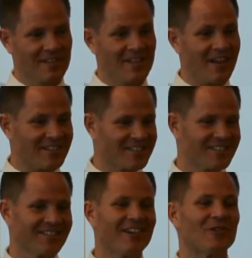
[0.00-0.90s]

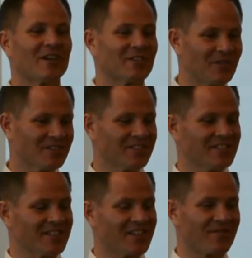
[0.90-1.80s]
Yes, no, I do
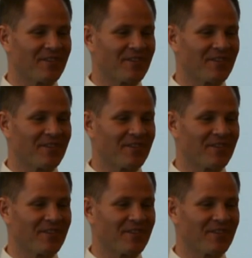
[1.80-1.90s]
suggest that.